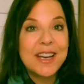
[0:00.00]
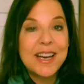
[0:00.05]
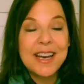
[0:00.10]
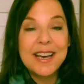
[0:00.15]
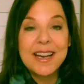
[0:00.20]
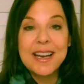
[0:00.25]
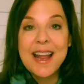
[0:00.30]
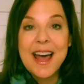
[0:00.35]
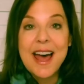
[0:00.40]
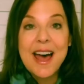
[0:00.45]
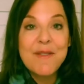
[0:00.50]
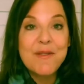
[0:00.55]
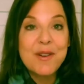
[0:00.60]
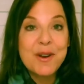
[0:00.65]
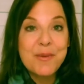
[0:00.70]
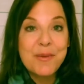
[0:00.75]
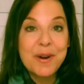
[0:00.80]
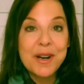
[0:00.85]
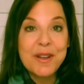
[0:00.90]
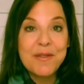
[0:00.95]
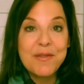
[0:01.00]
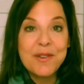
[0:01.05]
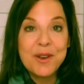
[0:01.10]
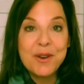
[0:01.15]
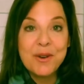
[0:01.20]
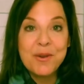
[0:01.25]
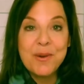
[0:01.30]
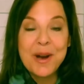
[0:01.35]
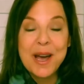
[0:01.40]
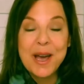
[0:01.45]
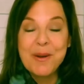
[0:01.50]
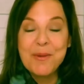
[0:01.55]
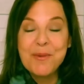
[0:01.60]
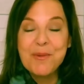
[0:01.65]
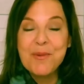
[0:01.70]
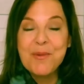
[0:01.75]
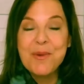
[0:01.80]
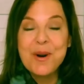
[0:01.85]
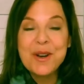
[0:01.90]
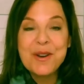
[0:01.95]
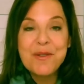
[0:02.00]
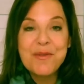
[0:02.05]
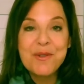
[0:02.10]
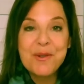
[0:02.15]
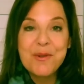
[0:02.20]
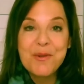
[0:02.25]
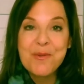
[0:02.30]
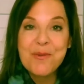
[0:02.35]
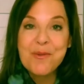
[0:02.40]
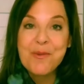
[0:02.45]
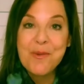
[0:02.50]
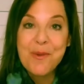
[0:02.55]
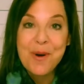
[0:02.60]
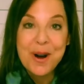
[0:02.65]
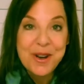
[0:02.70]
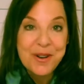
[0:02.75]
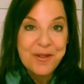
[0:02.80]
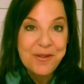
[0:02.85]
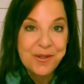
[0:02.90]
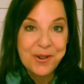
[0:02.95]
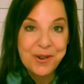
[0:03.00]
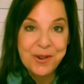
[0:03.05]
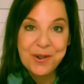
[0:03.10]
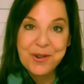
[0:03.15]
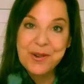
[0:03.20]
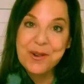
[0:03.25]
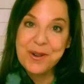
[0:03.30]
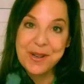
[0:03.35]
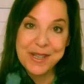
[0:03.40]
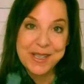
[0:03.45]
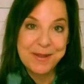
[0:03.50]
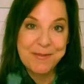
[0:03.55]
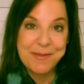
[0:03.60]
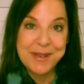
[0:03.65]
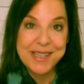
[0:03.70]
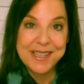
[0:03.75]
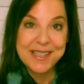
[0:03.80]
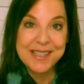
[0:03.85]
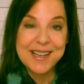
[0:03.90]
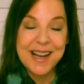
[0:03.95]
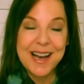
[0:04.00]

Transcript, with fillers: and every one of you a wonderful, wonderful Christmas.